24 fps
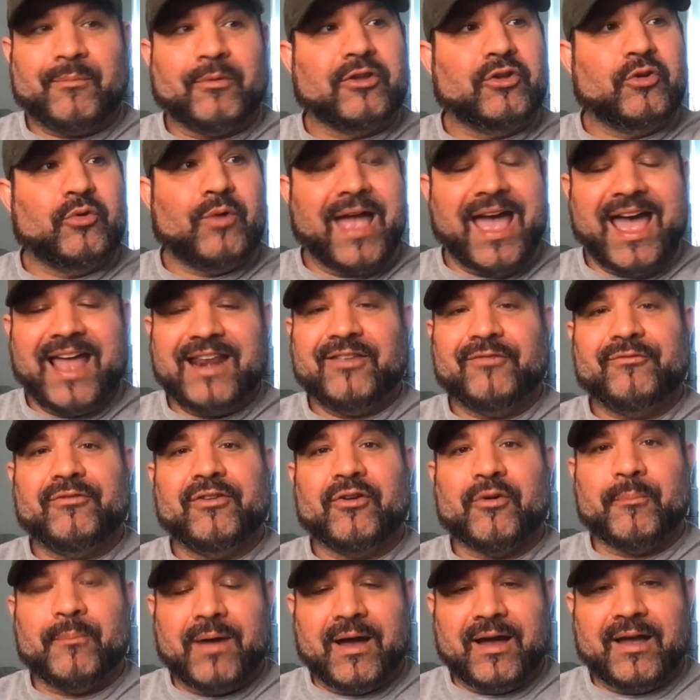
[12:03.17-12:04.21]
Are you out of
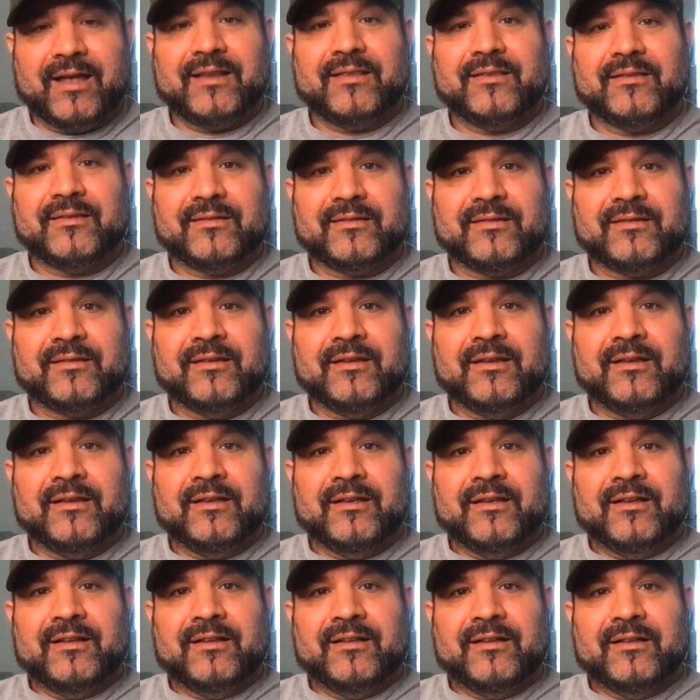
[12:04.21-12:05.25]
your minds?
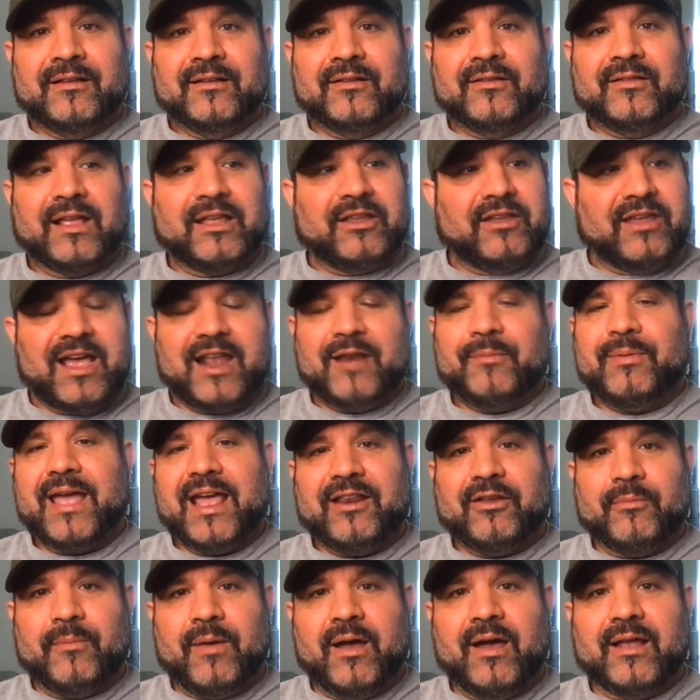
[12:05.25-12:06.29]
Like, you got to be out of
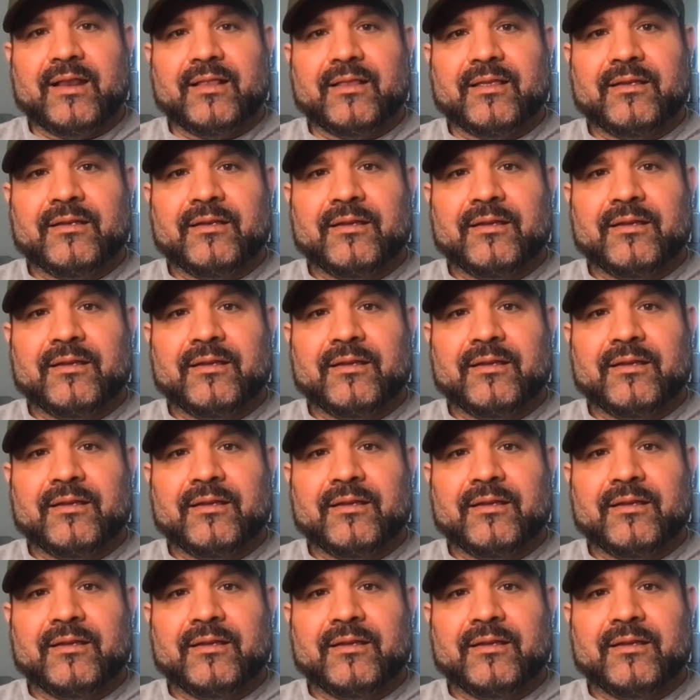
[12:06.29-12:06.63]
your mind.